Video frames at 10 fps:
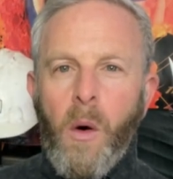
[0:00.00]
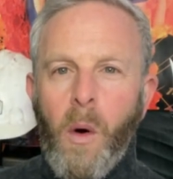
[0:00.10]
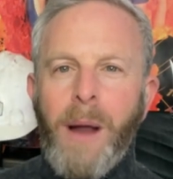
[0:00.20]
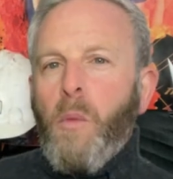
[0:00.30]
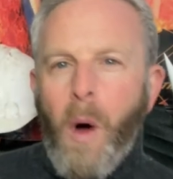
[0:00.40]

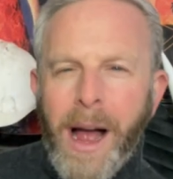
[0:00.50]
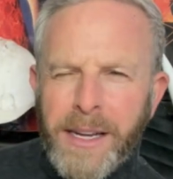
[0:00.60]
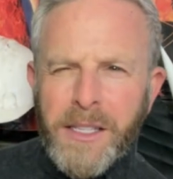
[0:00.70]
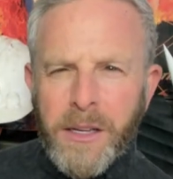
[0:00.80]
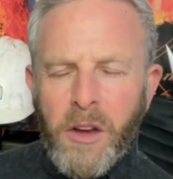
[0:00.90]
And why
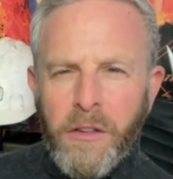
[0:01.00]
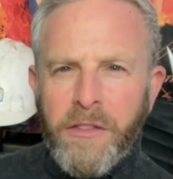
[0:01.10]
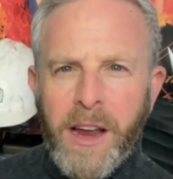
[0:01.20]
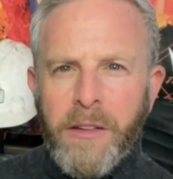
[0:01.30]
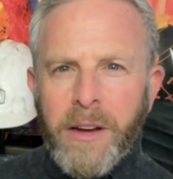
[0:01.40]
is it your
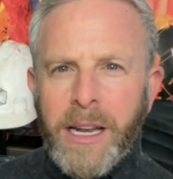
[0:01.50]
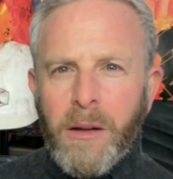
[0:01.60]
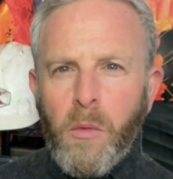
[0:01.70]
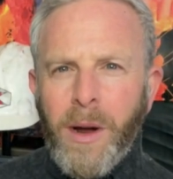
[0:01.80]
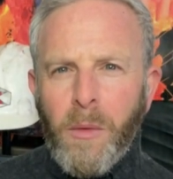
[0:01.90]
favorite?
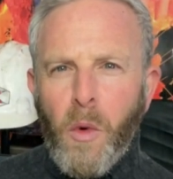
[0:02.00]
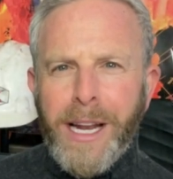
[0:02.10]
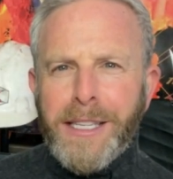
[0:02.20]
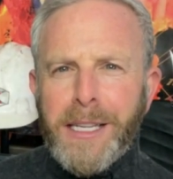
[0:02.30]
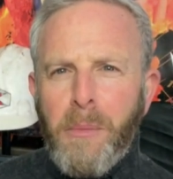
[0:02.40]
What
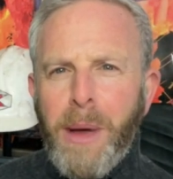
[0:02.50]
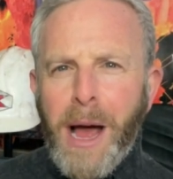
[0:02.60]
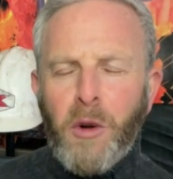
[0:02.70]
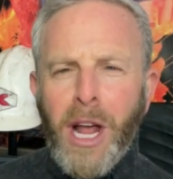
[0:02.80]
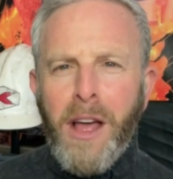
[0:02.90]
is it
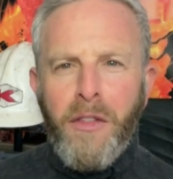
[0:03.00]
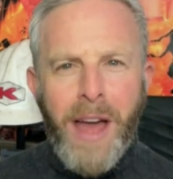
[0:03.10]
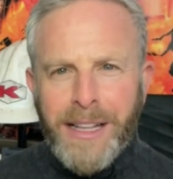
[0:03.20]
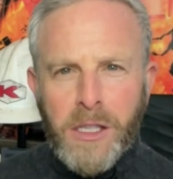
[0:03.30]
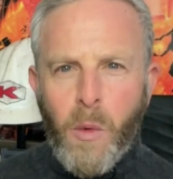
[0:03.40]
about
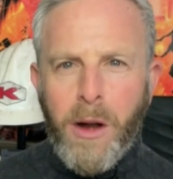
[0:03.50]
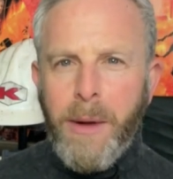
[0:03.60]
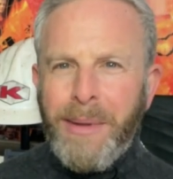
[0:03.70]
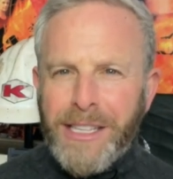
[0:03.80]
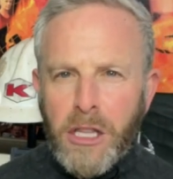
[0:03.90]
that sweater?
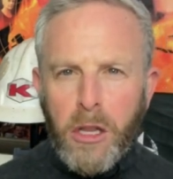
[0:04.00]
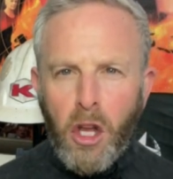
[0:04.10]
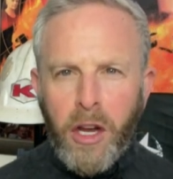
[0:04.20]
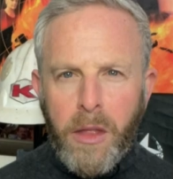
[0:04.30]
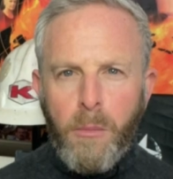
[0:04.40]
Maybe it's the
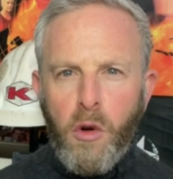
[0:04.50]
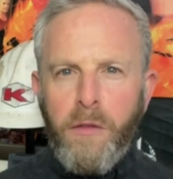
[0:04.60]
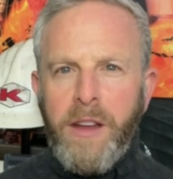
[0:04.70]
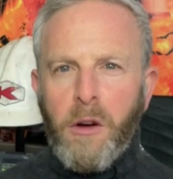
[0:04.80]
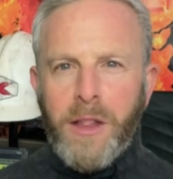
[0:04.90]
look in the
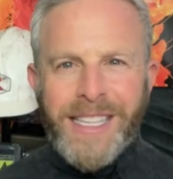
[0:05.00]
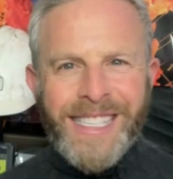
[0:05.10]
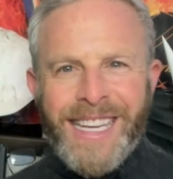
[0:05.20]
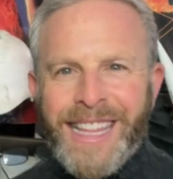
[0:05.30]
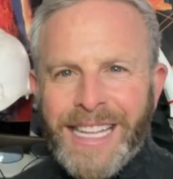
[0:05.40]
movie or the
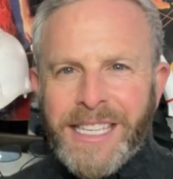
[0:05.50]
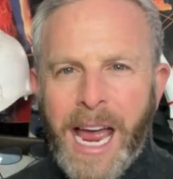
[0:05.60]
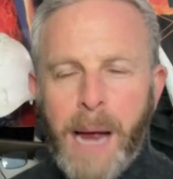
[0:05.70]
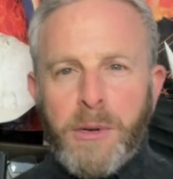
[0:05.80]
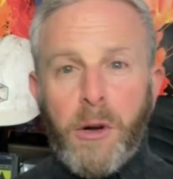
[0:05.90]
scene that's
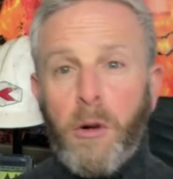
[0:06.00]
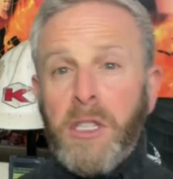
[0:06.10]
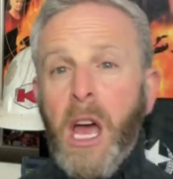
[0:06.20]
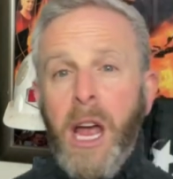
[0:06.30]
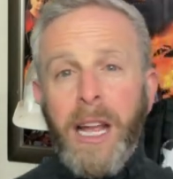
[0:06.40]
captured, or
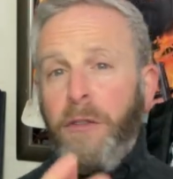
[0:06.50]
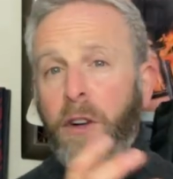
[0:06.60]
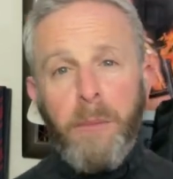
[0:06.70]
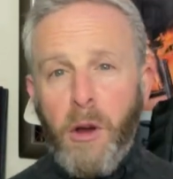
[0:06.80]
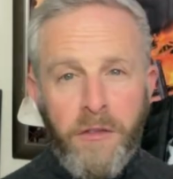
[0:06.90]
it's
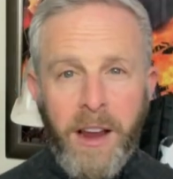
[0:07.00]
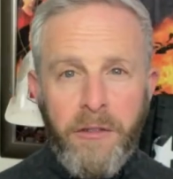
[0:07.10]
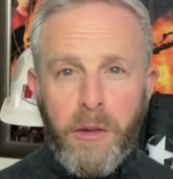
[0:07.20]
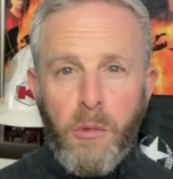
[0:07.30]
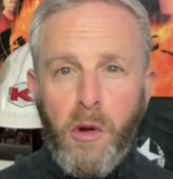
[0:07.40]
from your
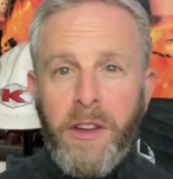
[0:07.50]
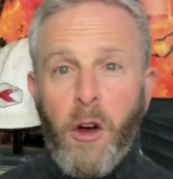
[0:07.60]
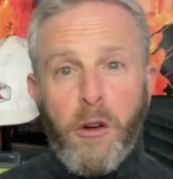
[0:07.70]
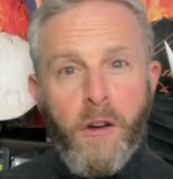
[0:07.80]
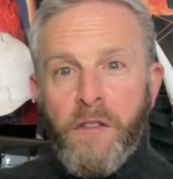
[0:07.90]
favorite movie
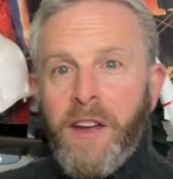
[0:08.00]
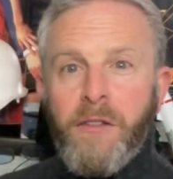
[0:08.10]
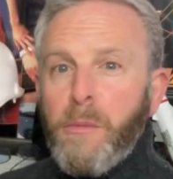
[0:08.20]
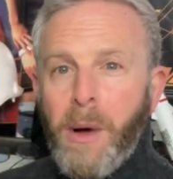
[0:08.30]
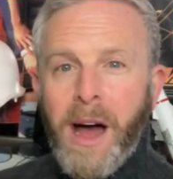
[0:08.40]
or your
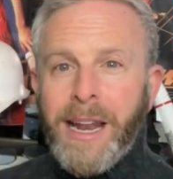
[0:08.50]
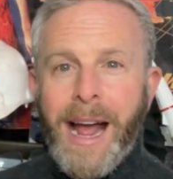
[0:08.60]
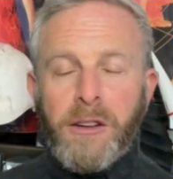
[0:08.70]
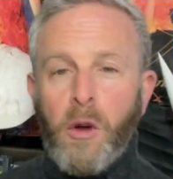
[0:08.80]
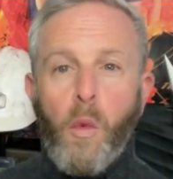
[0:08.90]
favorite Bond
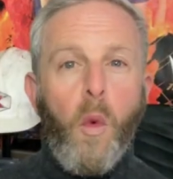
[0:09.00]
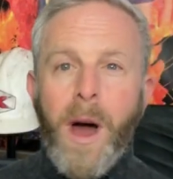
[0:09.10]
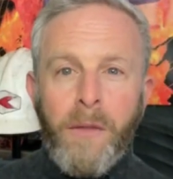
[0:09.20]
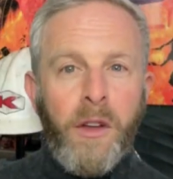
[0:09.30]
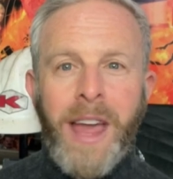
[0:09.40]
actor,
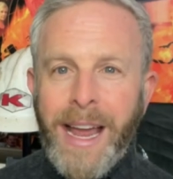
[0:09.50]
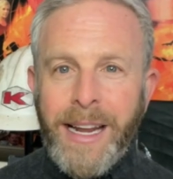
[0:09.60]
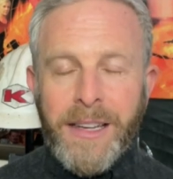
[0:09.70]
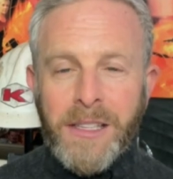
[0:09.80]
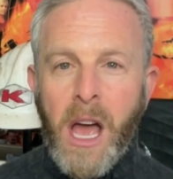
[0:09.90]
whatever that
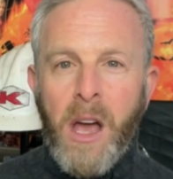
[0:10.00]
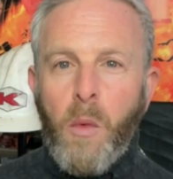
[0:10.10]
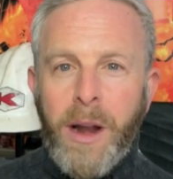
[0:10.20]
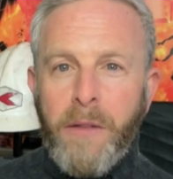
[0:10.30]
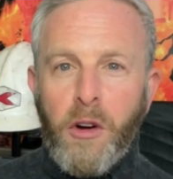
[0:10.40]
is,
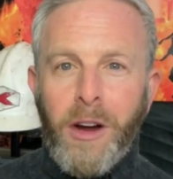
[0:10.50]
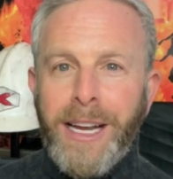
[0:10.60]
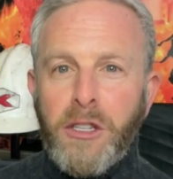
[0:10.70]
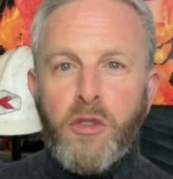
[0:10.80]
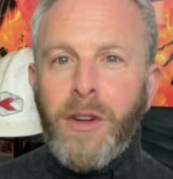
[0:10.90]
whatever
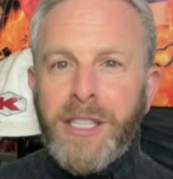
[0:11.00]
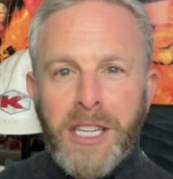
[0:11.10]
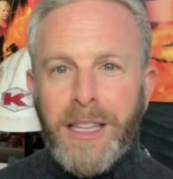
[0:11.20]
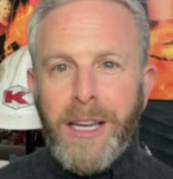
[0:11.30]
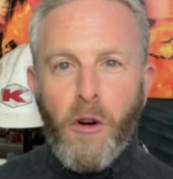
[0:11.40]

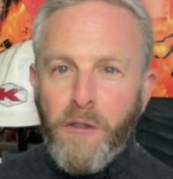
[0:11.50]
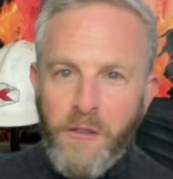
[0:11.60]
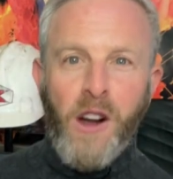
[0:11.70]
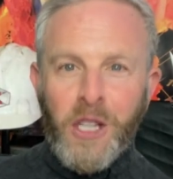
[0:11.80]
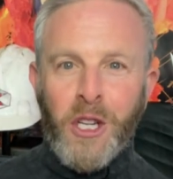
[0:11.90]
intrinsically or
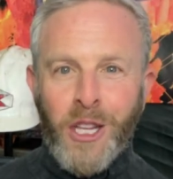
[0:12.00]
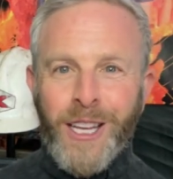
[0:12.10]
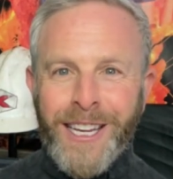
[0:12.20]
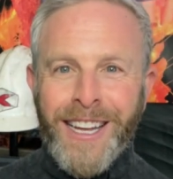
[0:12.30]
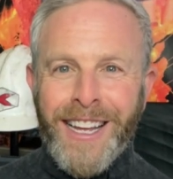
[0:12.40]
functionally